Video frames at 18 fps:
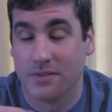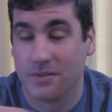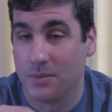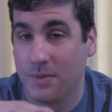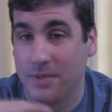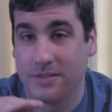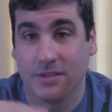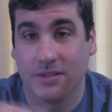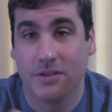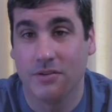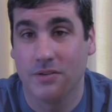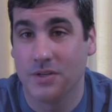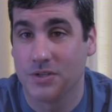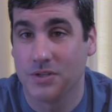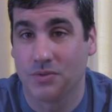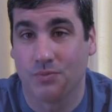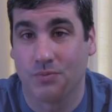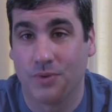So basically, you can
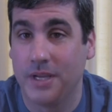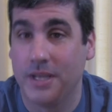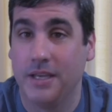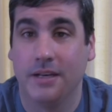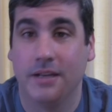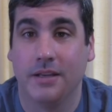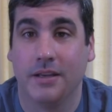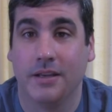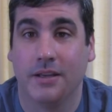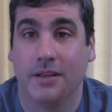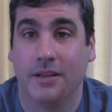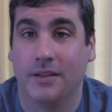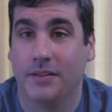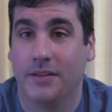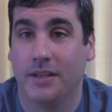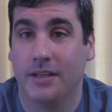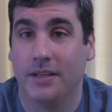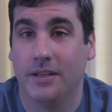just read
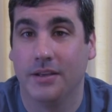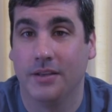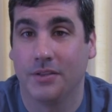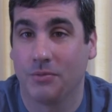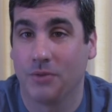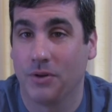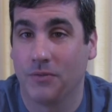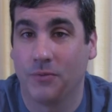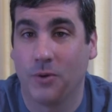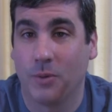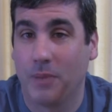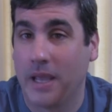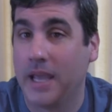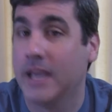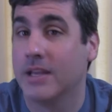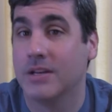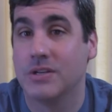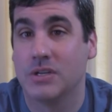the 3 or 4
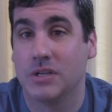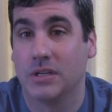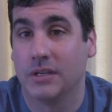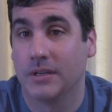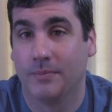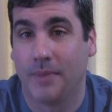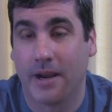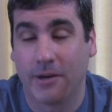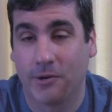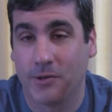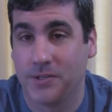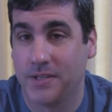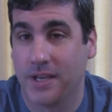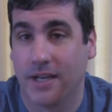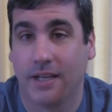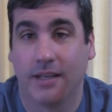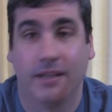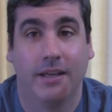page micro
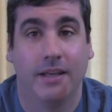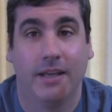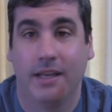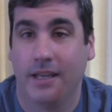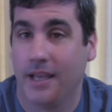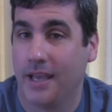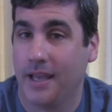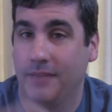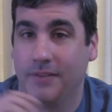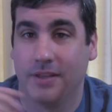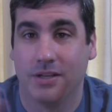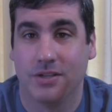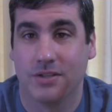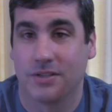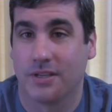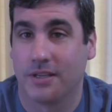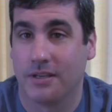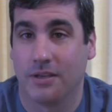setting and then
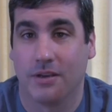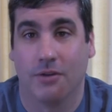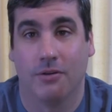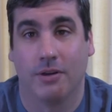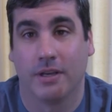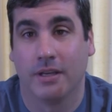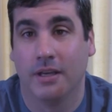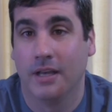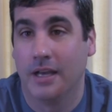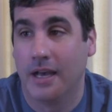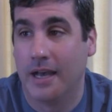just get going.